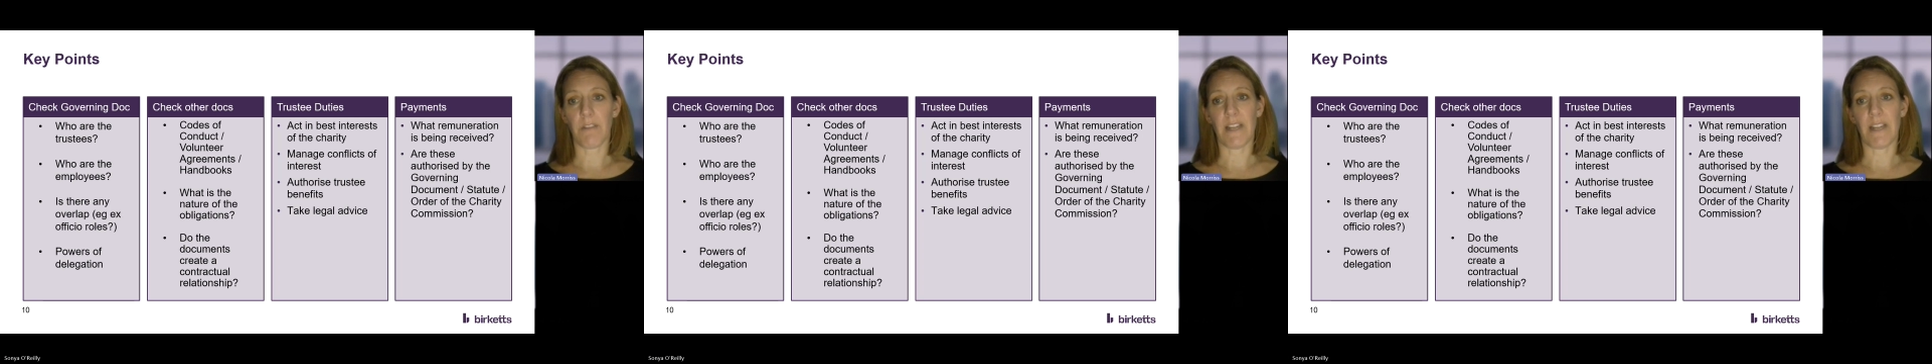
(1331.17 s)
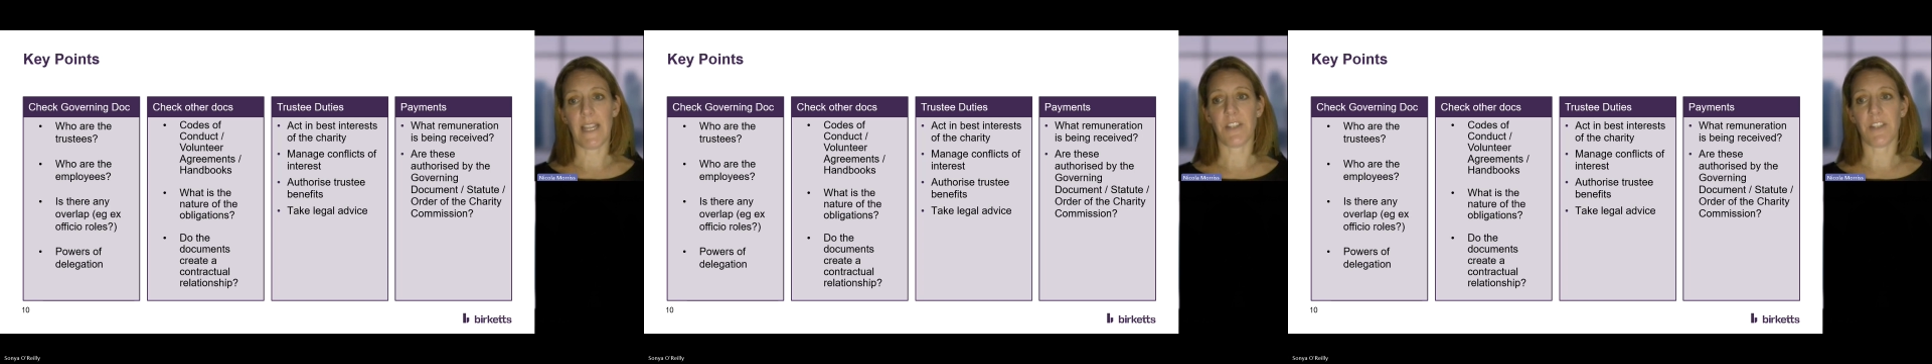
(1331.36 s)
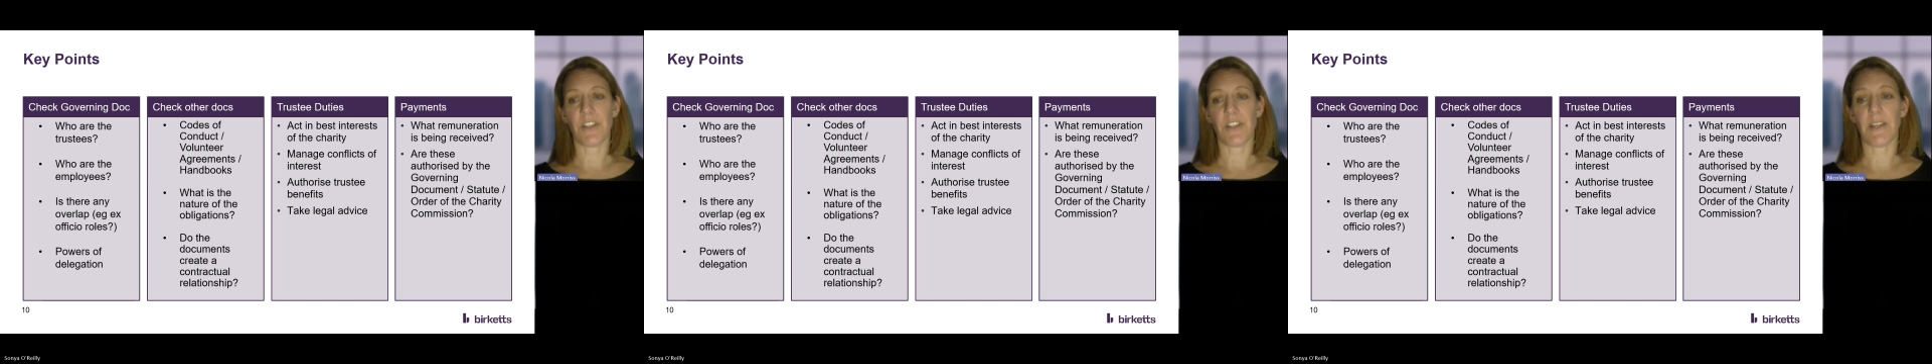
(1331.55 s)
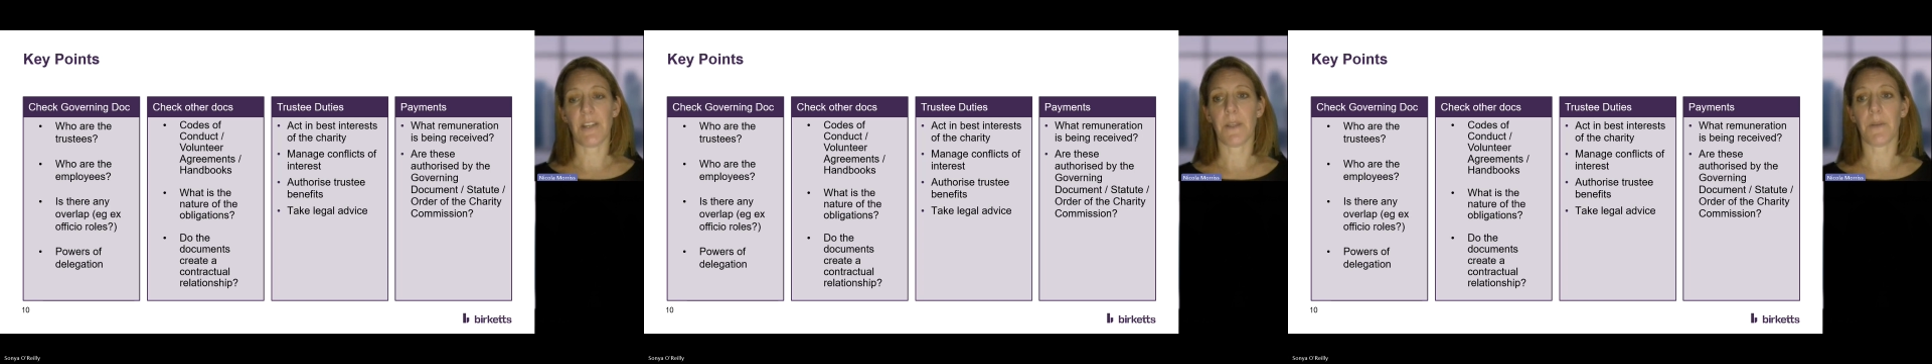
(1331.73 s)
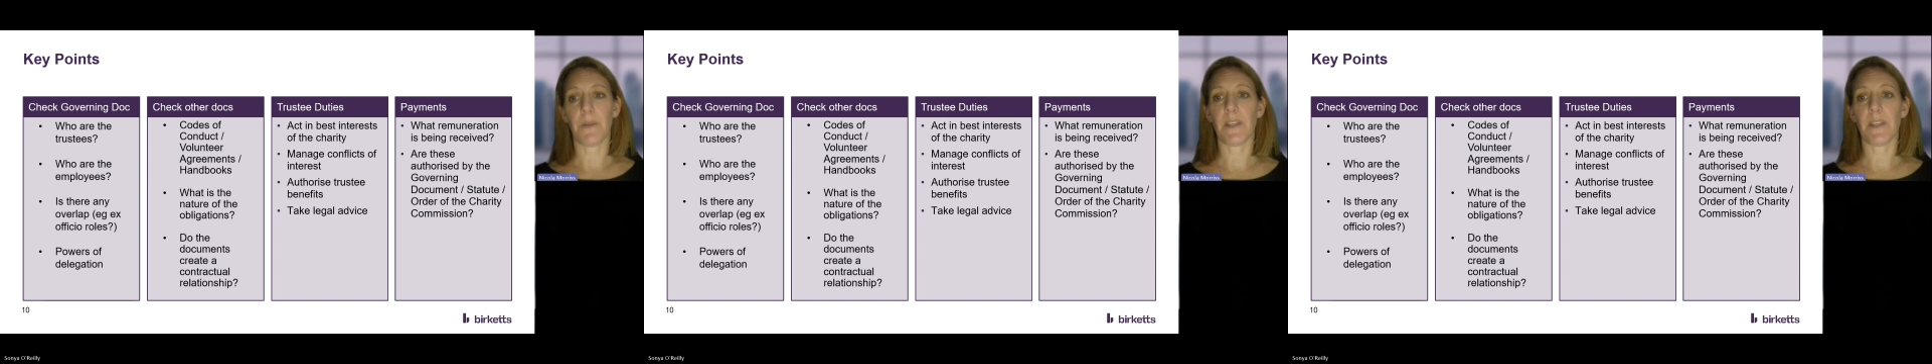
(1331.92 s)

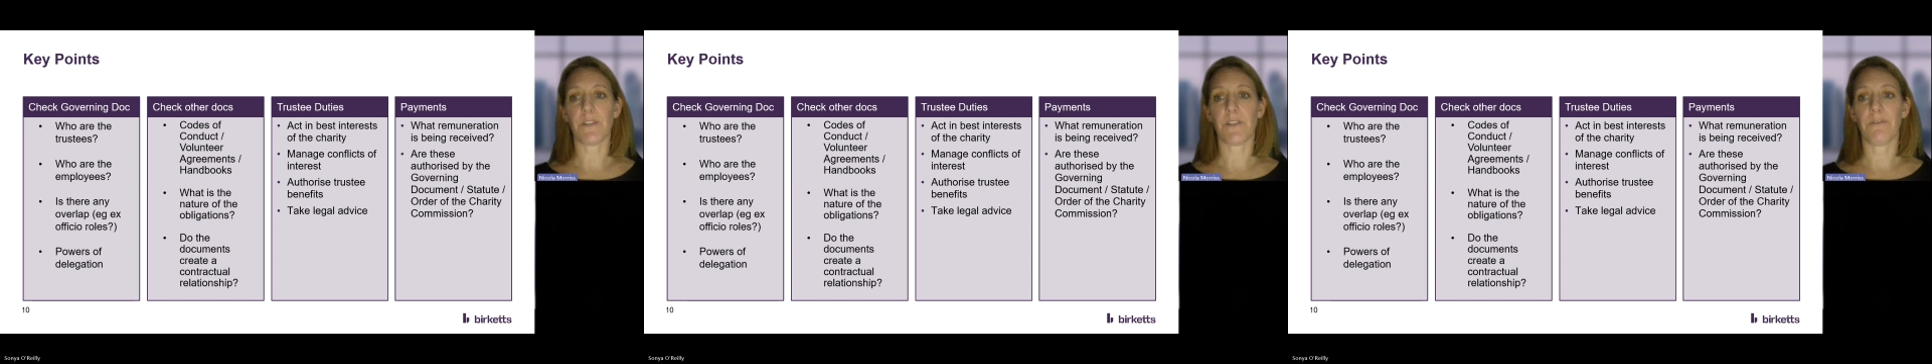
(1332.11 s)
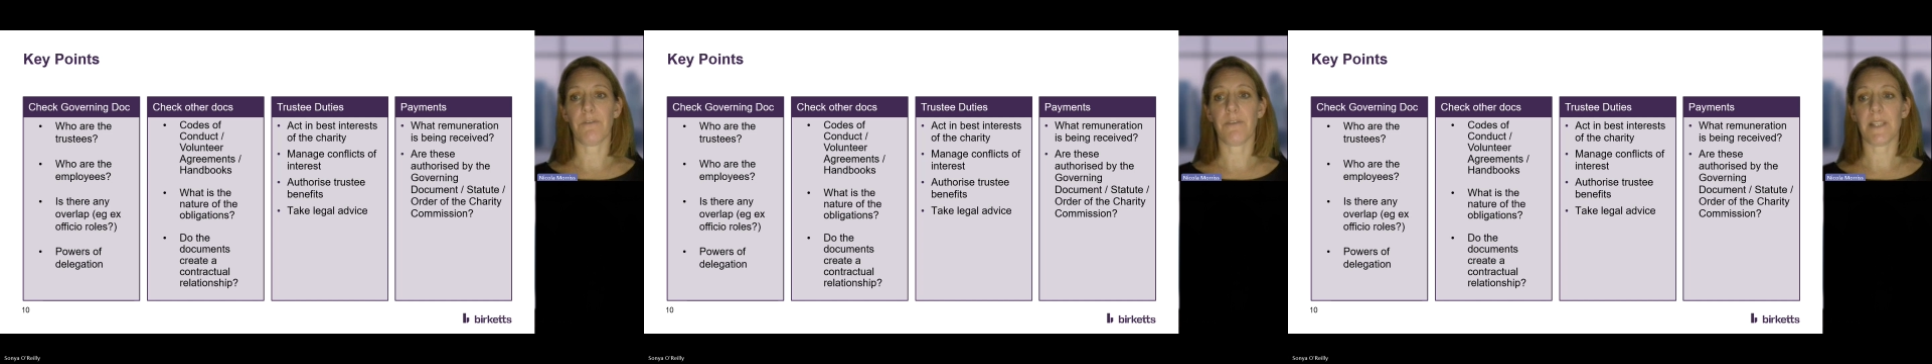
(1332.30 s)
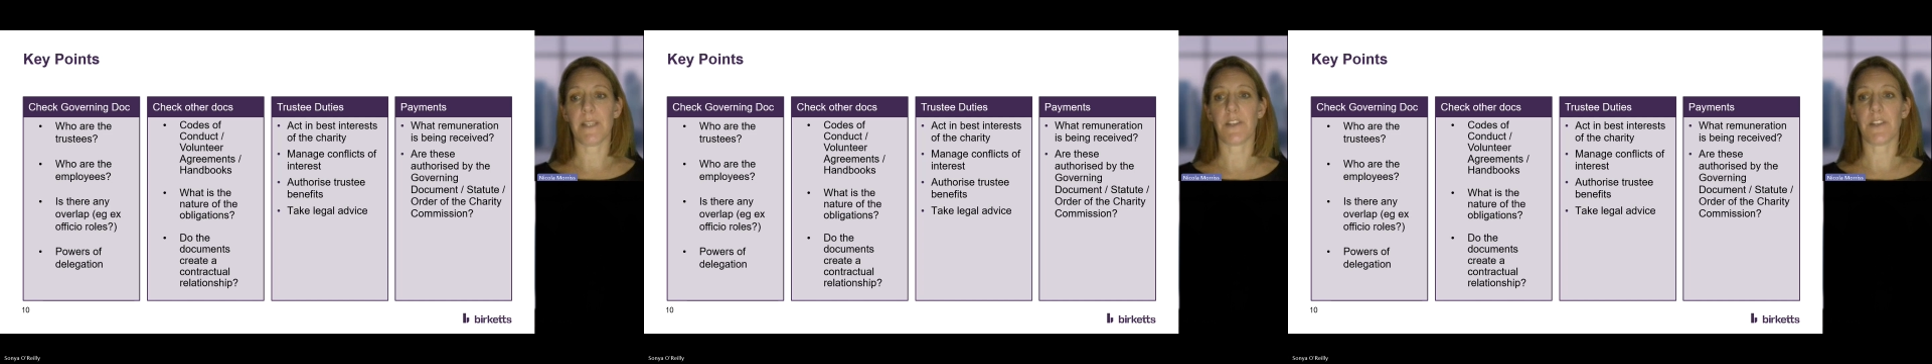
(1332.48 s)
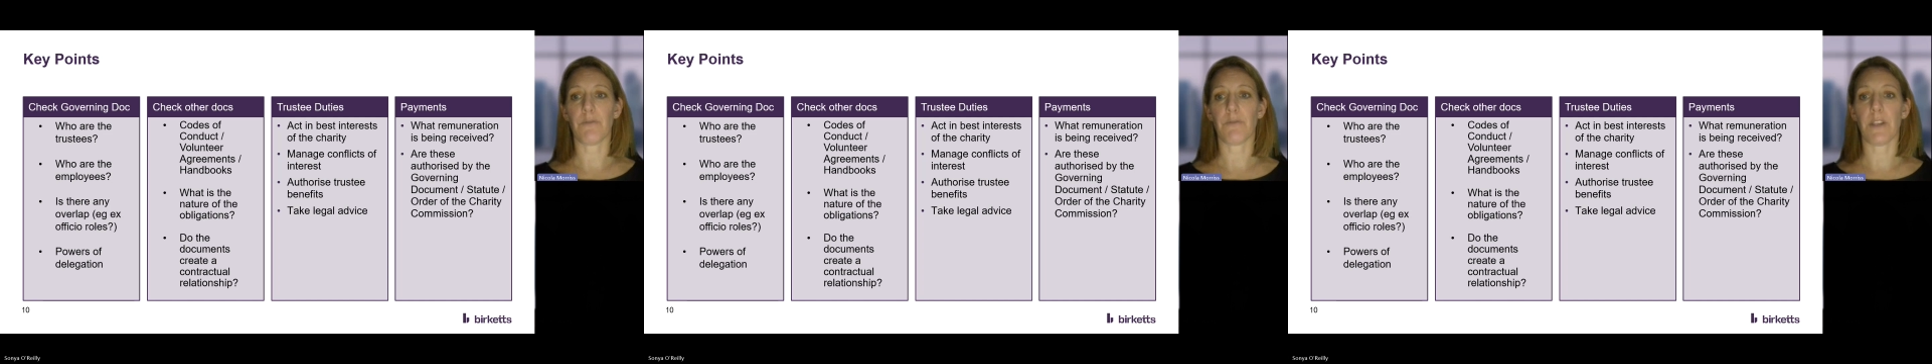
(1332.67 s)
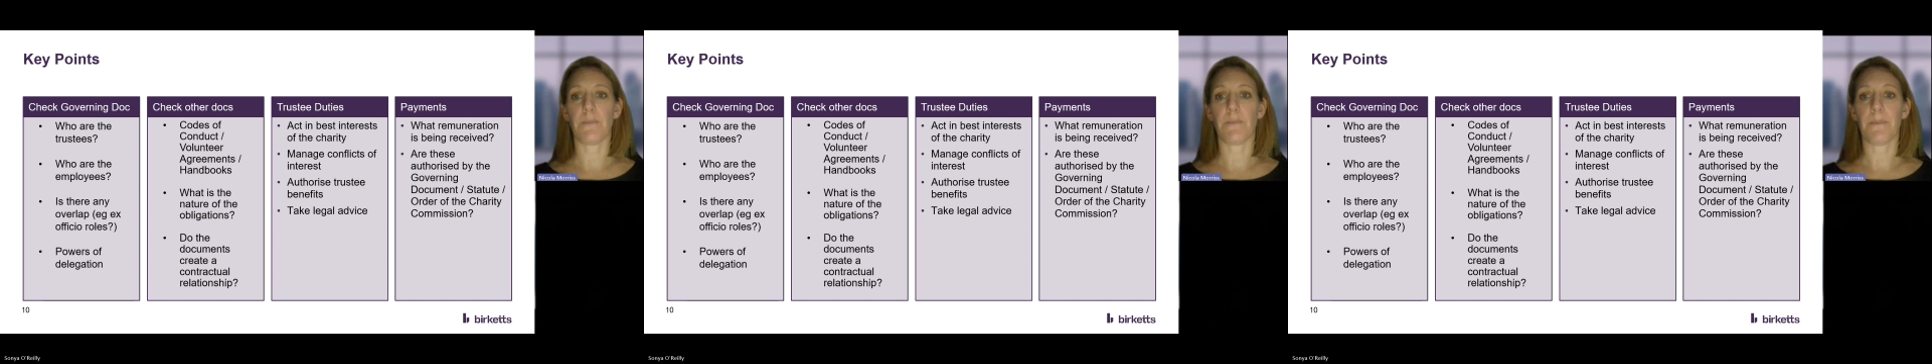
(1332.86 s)
relationship that we saw for Mr.
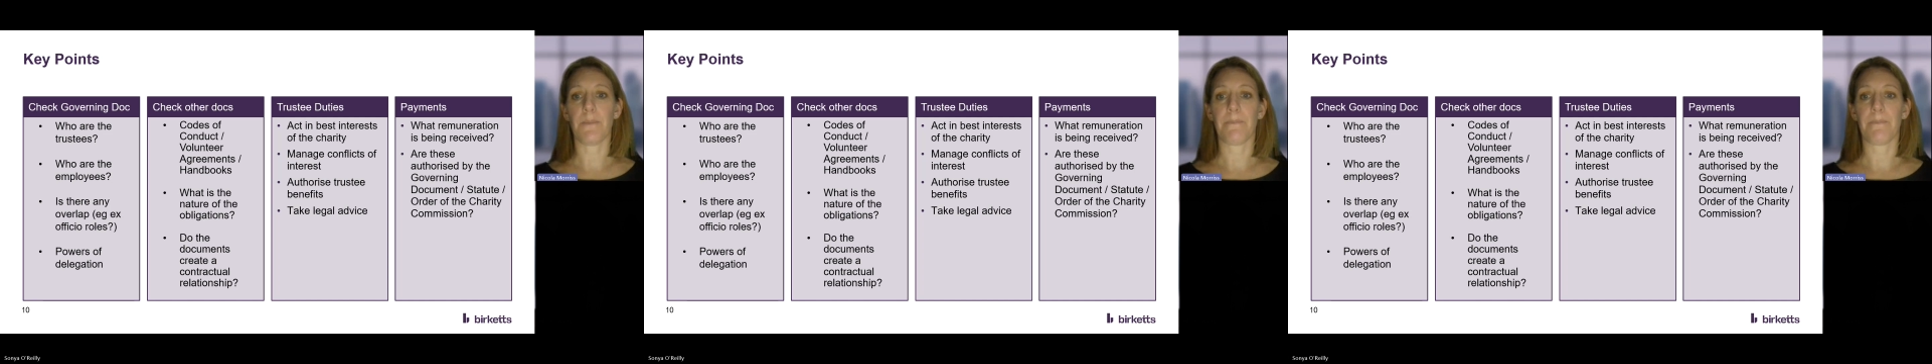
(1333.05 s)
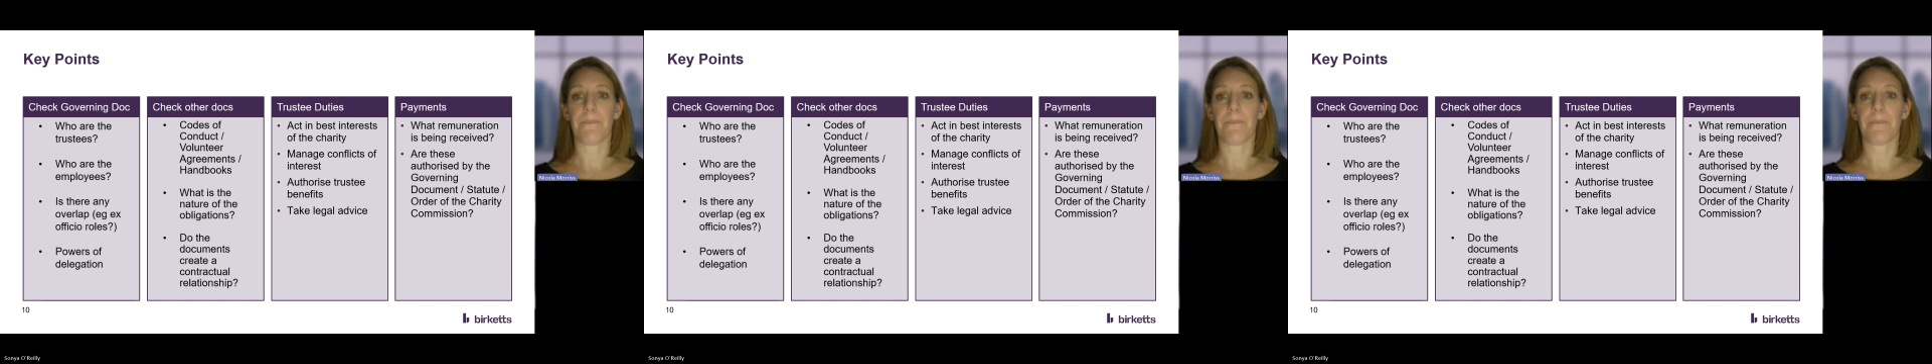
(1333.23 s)
Groom?